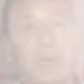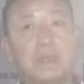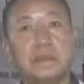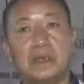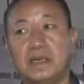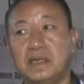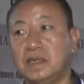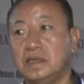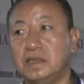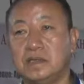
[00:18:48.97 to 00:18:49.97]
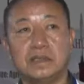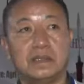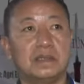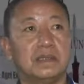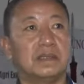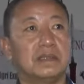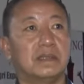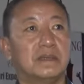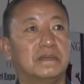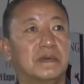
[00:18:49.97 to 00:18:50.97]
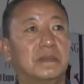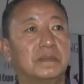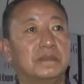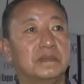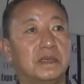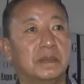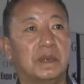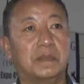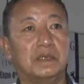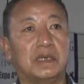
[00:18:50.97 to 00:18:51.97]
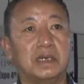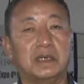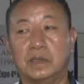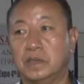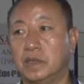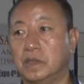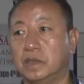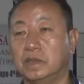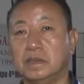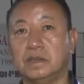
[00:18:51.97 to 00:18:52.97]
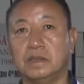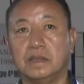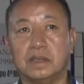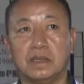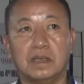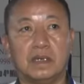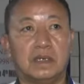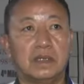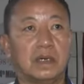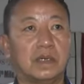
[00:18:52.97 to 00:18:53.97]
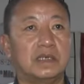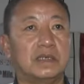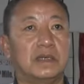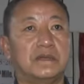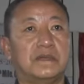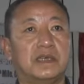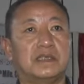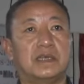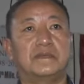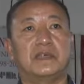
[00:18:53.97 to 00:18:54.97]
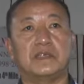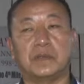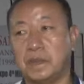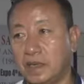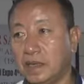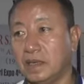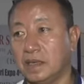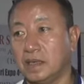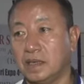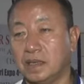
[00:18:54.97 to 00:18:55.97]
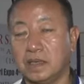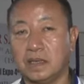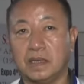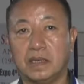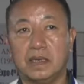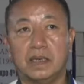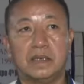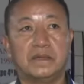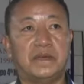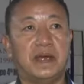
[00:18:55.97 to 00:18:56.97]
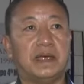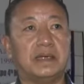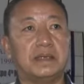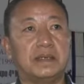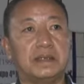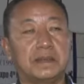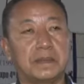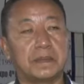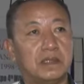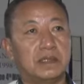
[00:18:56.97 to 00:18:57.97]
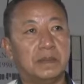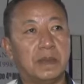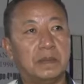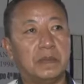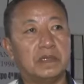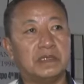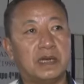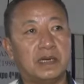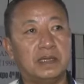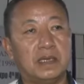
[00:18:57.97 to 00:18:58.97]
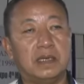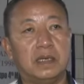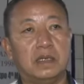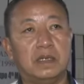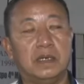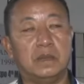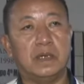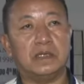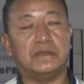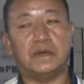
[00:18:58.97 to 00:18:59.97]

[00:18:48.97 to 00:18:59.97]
Warm greetings from the Mabur Sangedon Union on the occasion of this silver jubilee. In fact, the Mabur Sangedon Union was